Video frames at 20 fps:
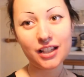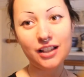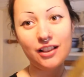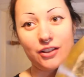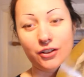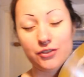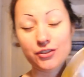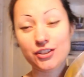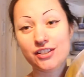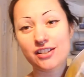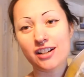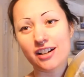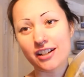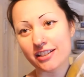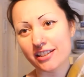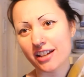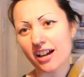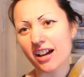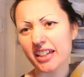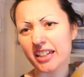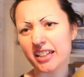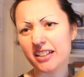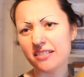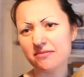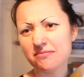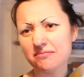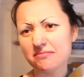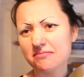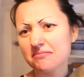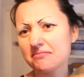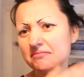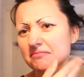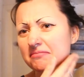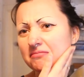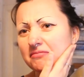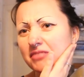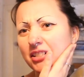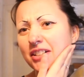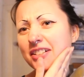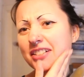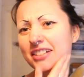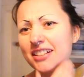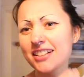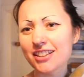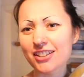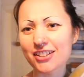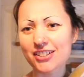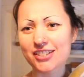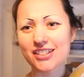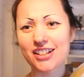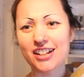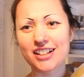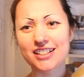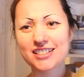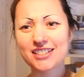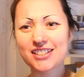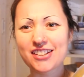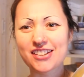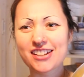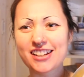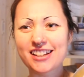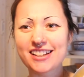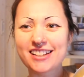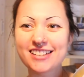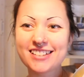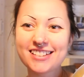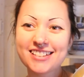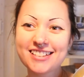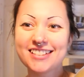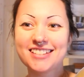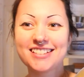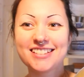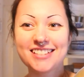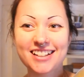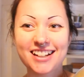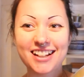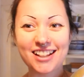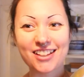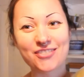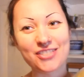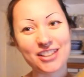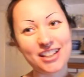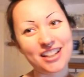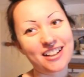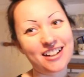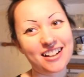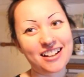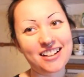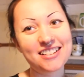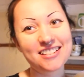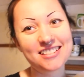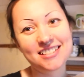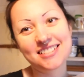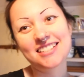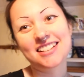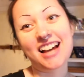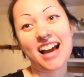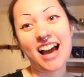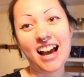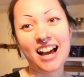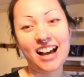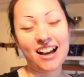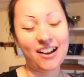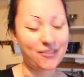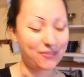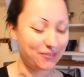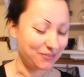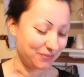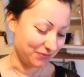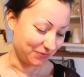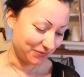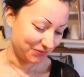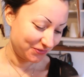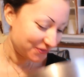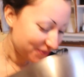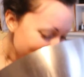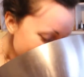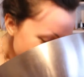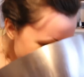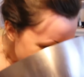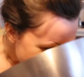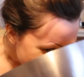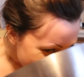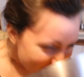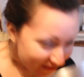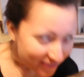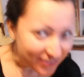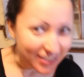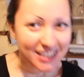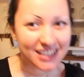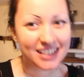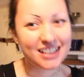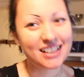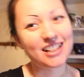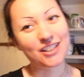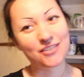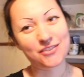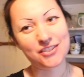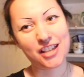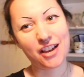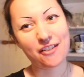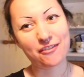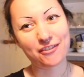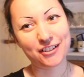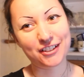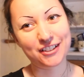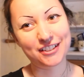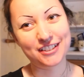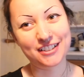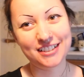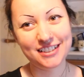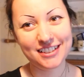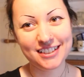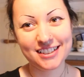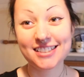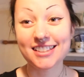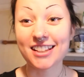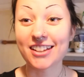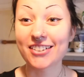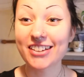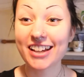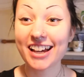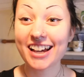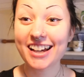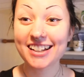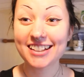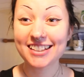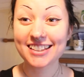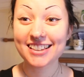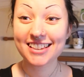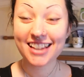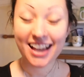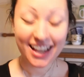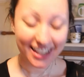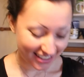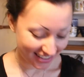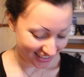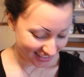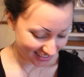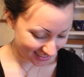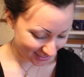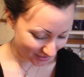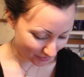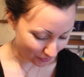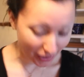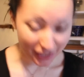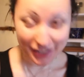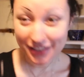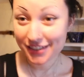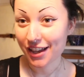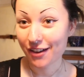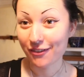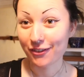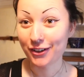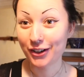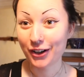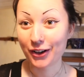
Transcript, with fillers: Looks nice. Looks nice, doesn't it? I love the colour. Love saffron. So yeah, that is my saffron